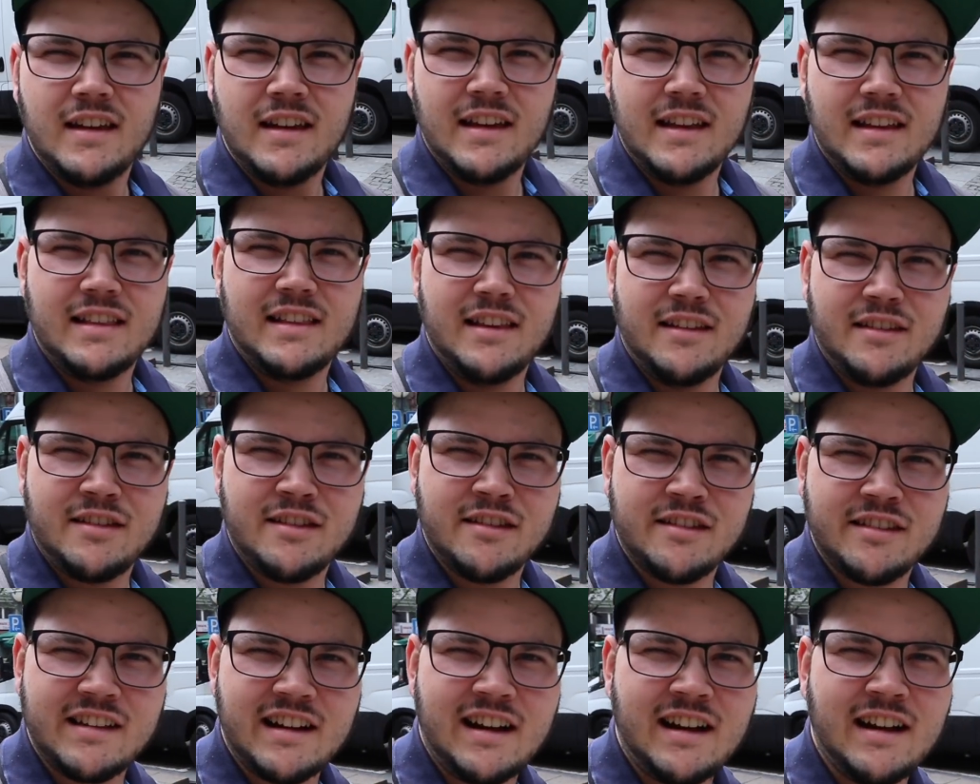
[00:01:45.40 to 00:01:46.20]

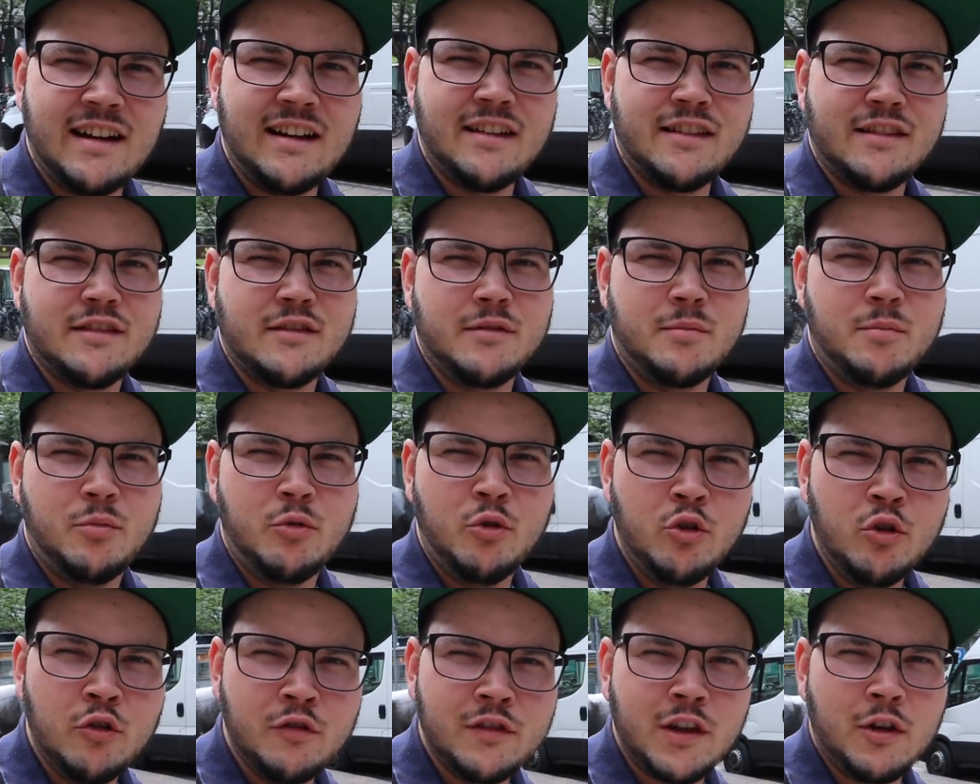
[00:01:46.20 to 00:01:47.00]
this is guys the
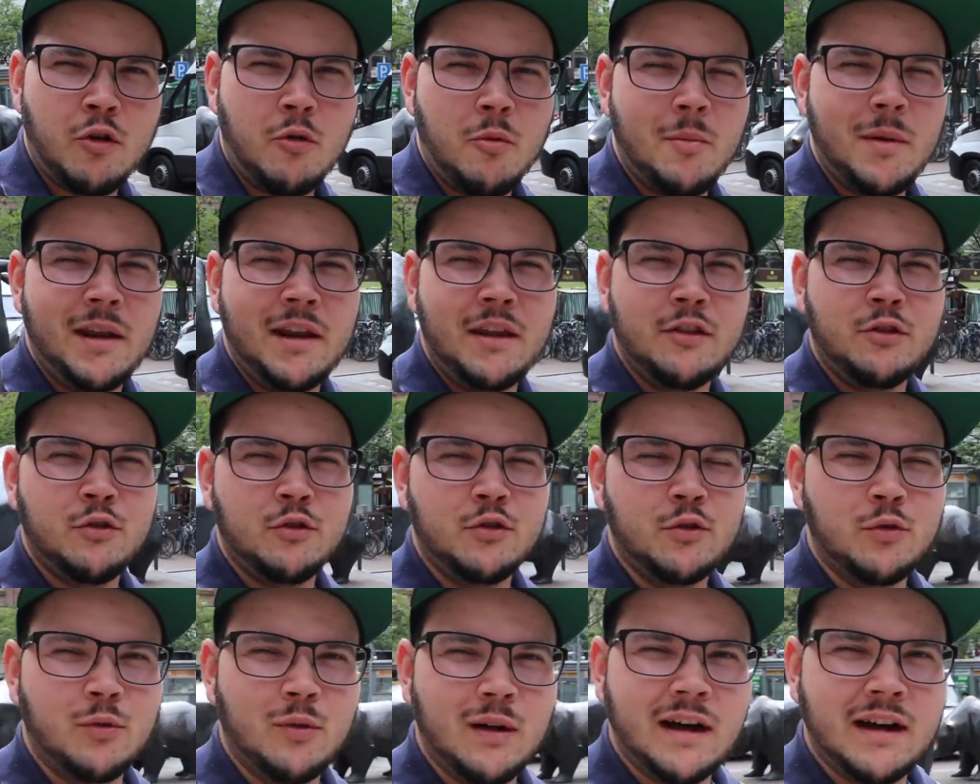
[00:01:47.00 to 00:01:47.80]
proof that we made it
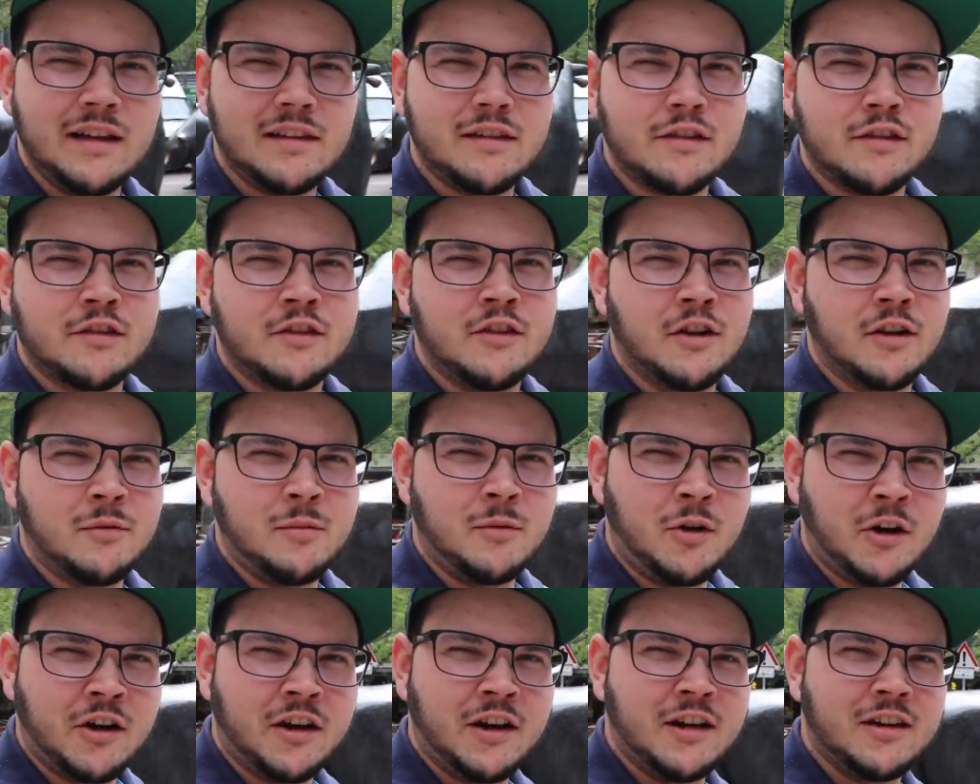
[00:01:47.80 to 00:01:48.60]
to the right stock
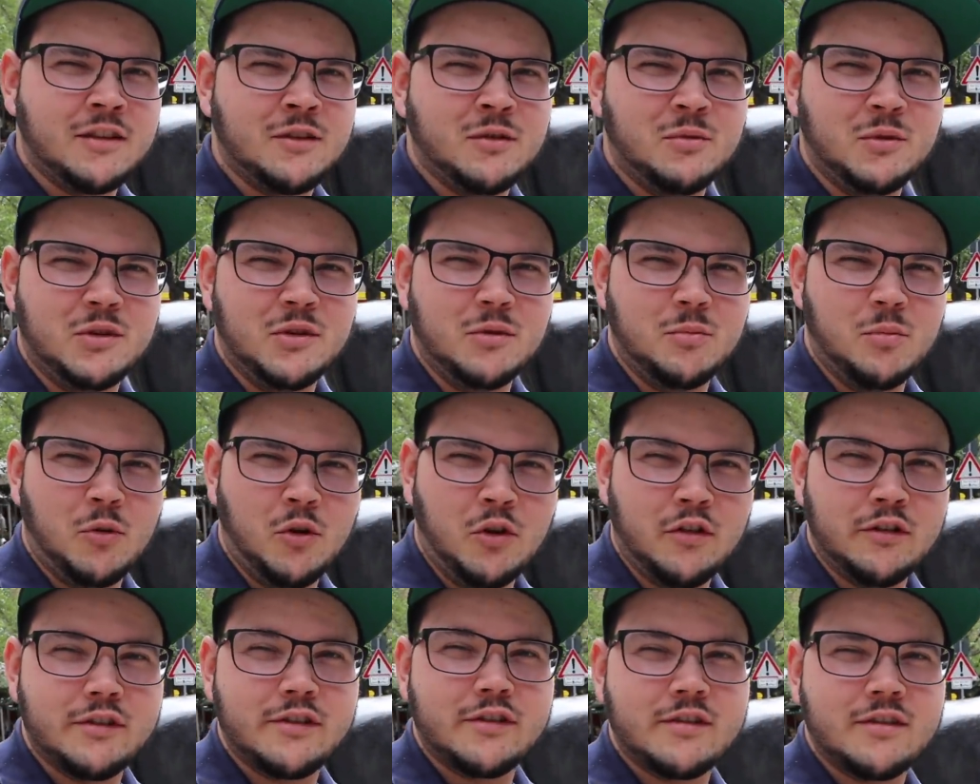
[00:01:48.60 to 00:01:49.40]
market with the
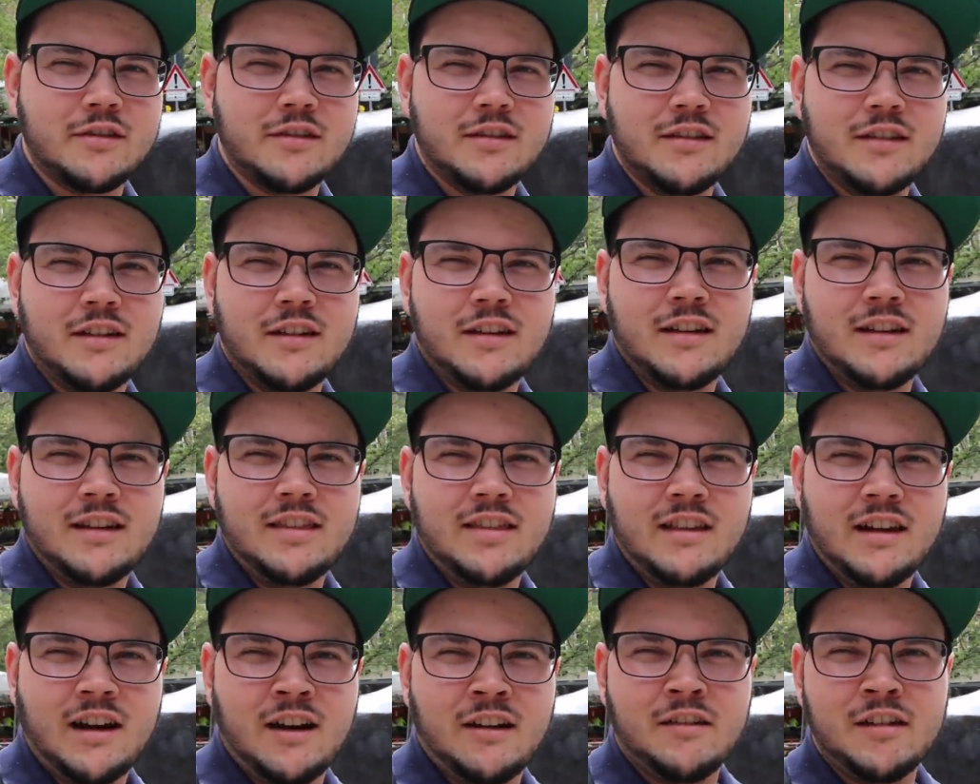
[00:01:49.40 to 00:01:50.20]
bulls.
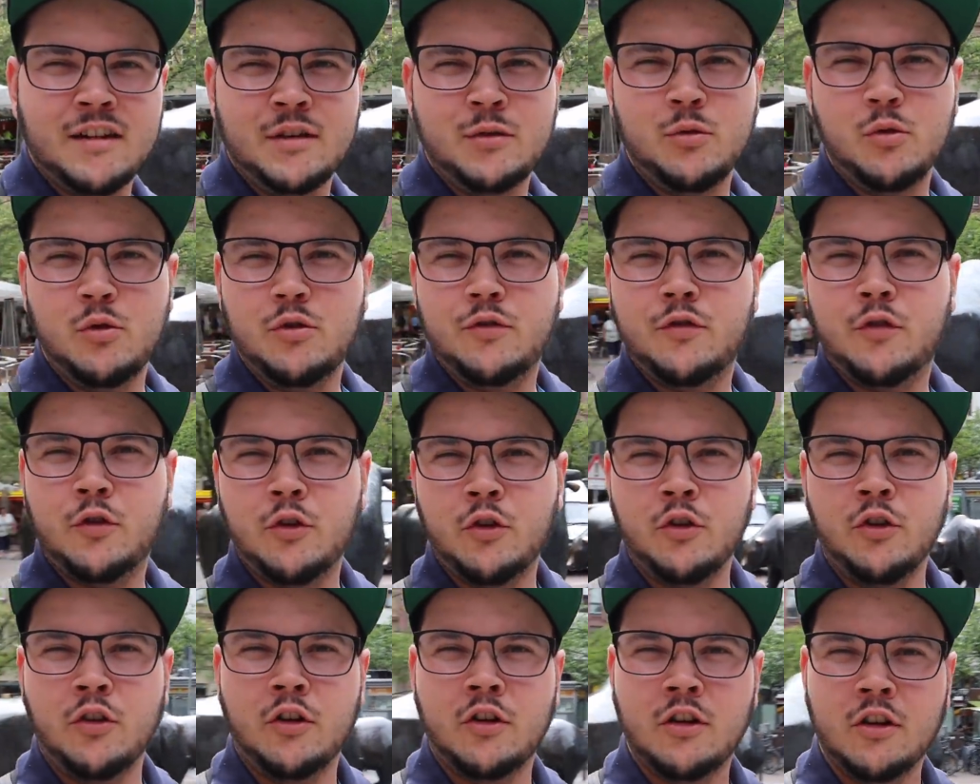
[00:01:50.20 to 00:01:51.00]
Now en route
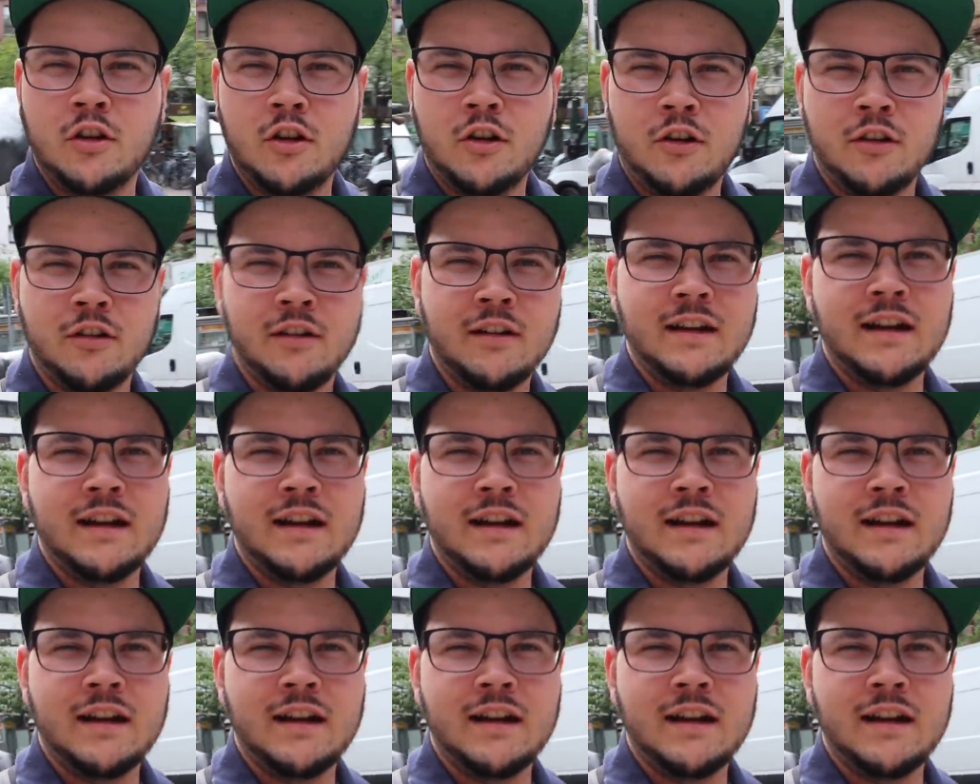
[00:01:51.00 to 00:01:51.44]
for Cologne,